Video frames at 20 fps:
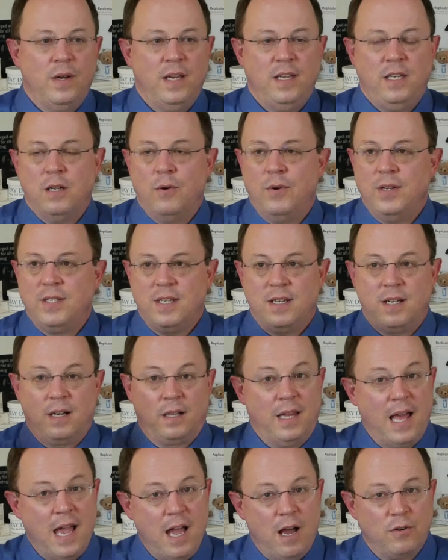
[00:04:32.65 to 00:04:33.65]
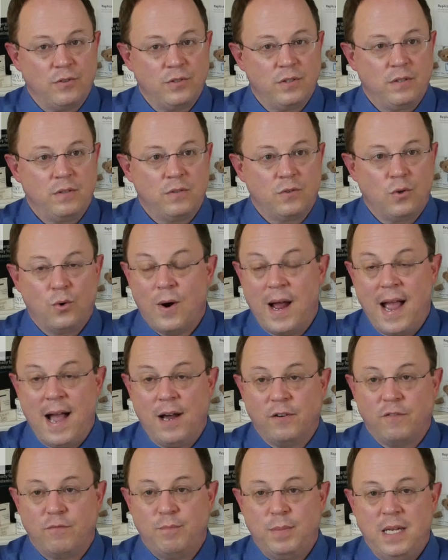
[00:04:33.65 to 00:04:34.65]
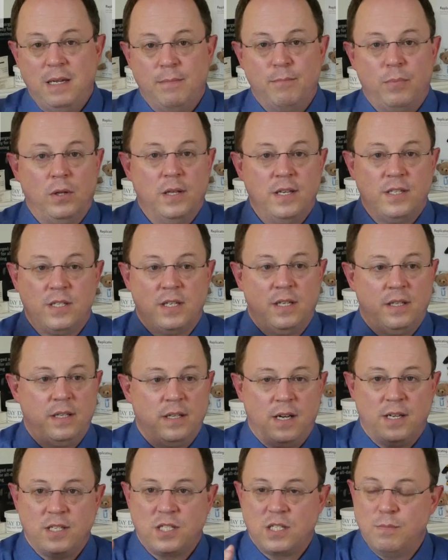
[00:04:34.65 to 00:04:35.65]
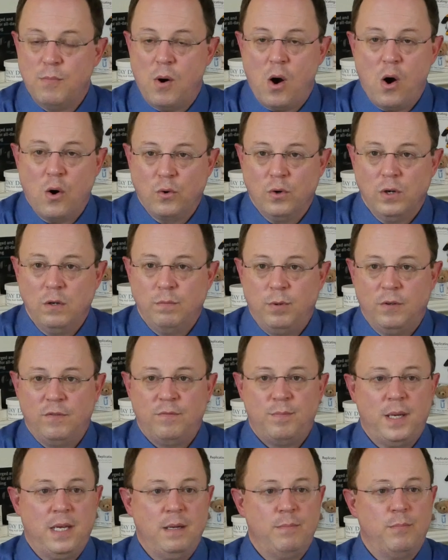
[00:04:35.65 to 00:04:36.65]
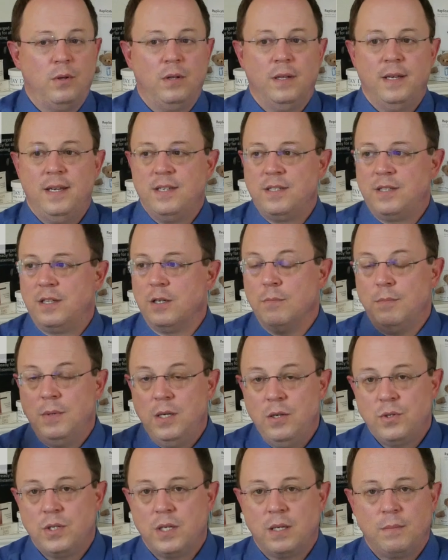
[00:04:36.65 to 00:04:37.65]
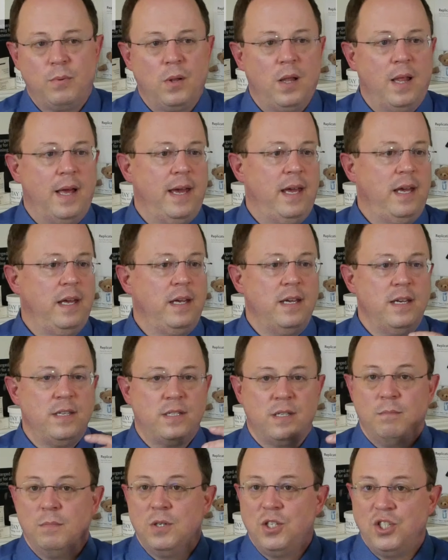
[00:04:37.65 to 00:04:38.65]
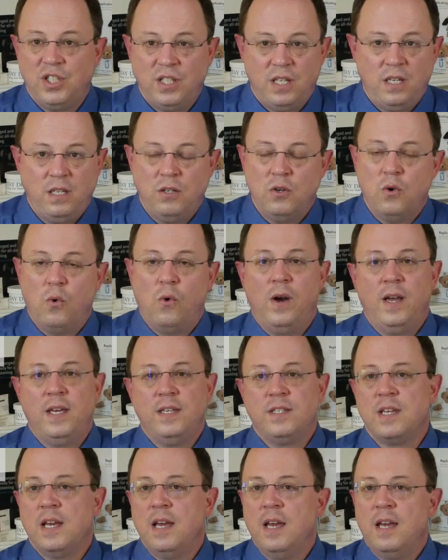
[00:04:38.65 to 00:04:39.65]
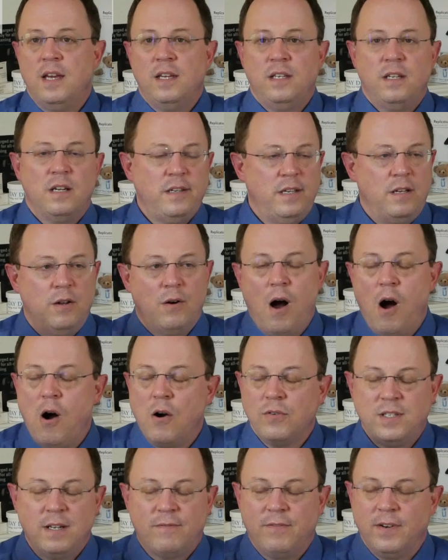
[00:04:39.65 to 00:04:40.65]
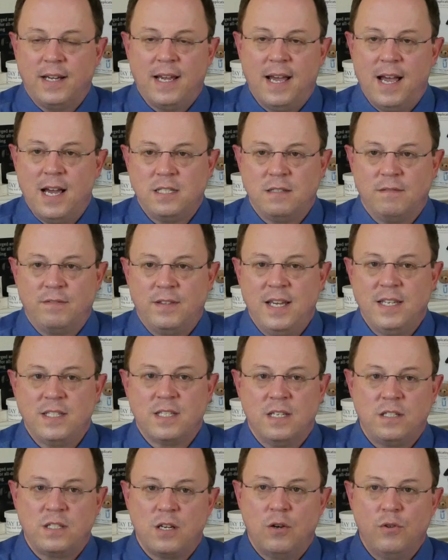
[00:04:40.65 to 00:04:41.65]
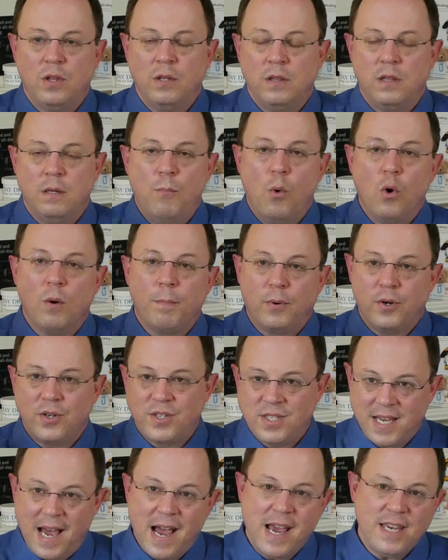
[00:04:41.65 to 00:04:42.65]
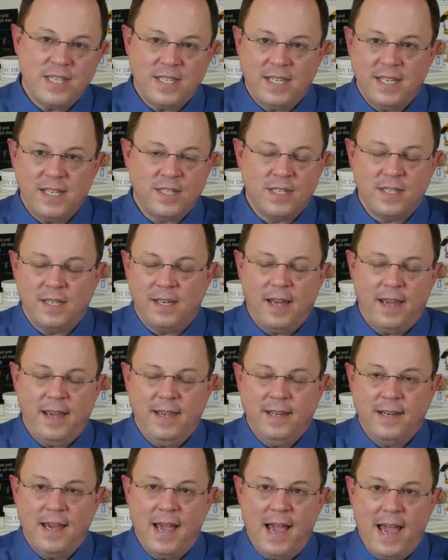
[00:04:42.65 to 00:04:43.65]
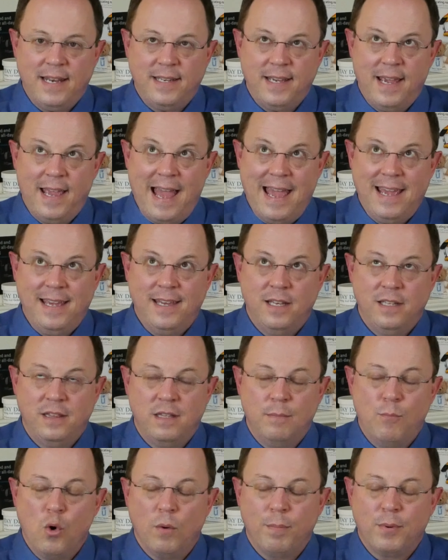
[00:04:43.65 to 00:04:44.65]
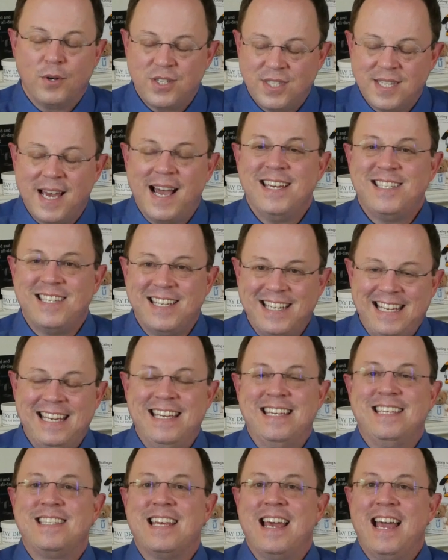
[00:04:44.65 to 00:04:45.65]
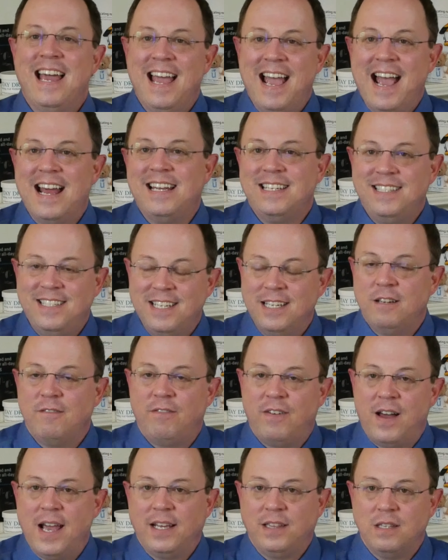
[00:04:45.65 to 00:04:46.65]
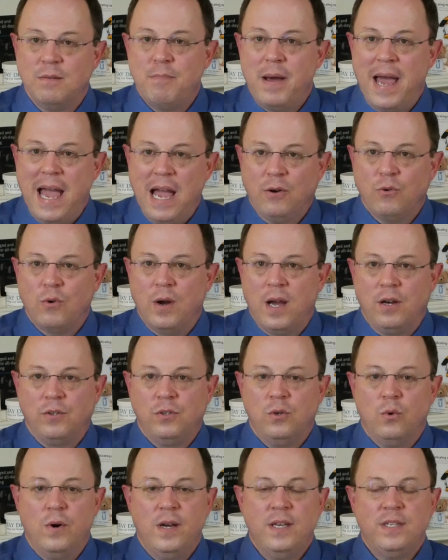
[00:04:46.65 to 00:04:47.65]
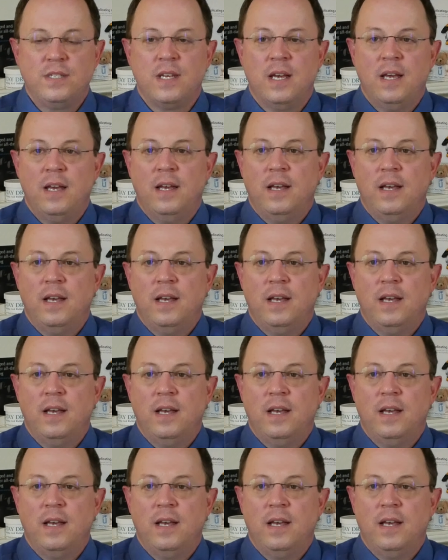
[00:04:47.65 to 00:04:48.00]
You know, is it a loud crowd of people? Is it a small group of people? Is there music playing? Is it machine noise? you know all different kinds of things and so the, the more precise it is in at the more precise it is at identifying the background noise